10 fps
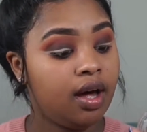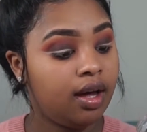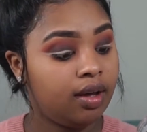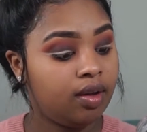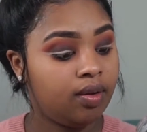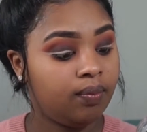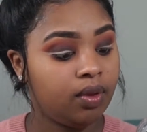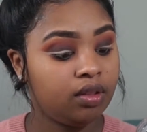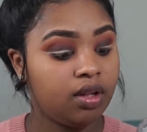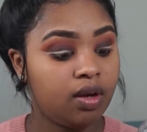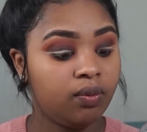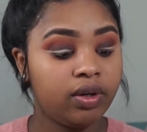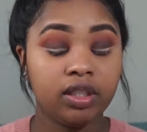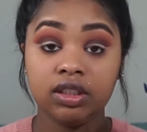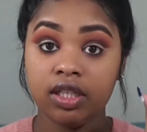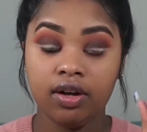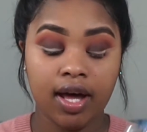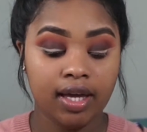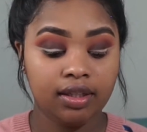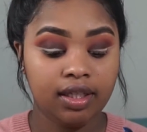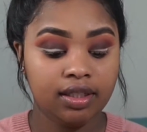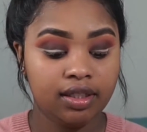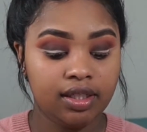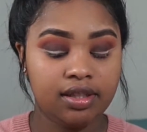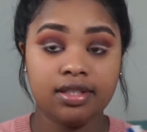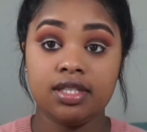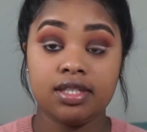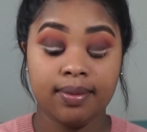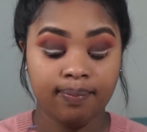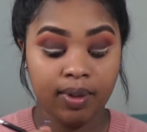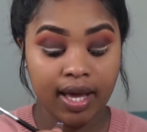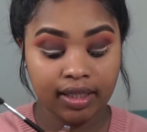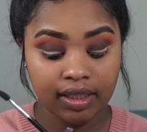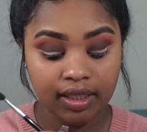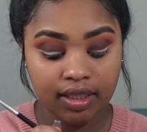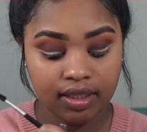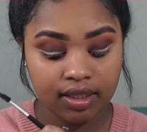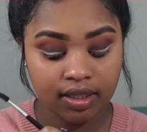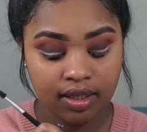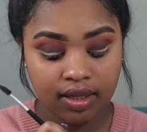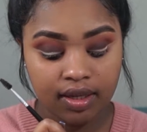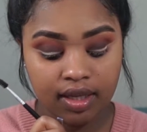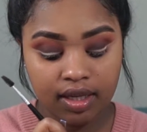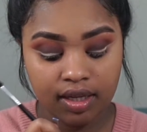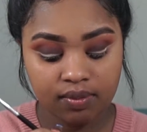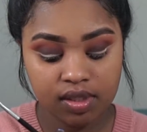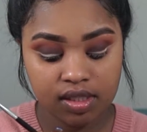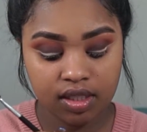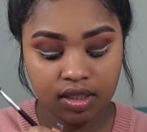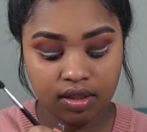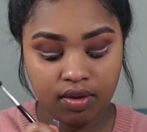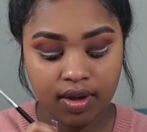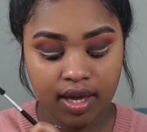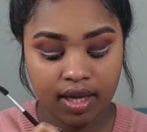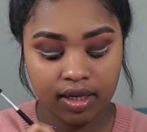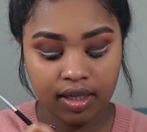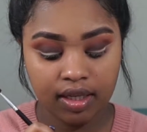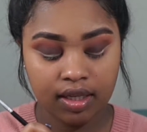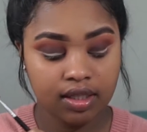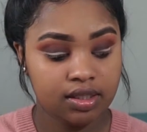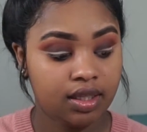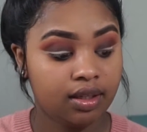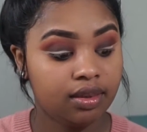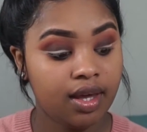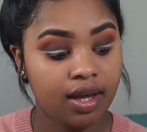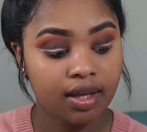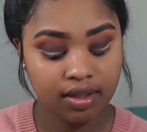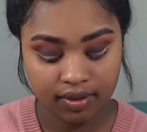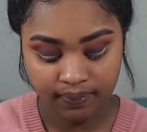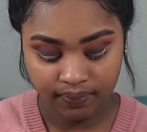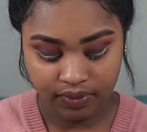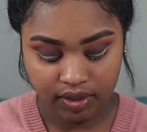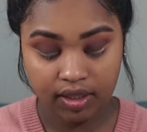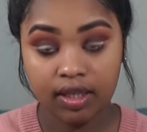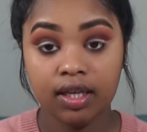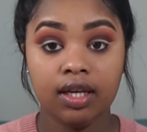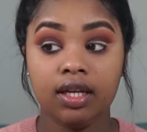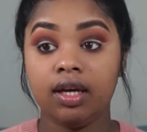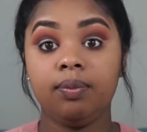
um, Longwear Gel Eyeliner and this is in black ink. And I'm just going to go ahead and take that and